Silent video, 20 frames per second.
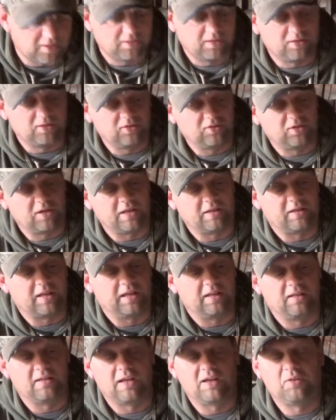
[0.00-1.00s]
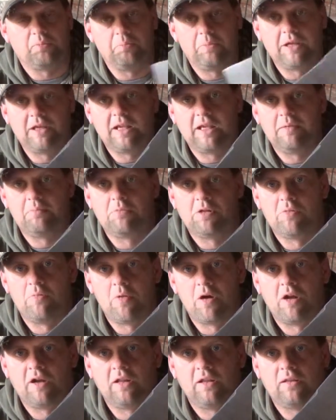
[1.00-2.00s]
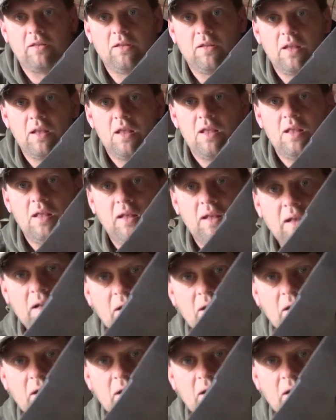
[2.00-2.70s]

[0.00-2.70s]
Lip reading: because it's got that nice big emblem on it. I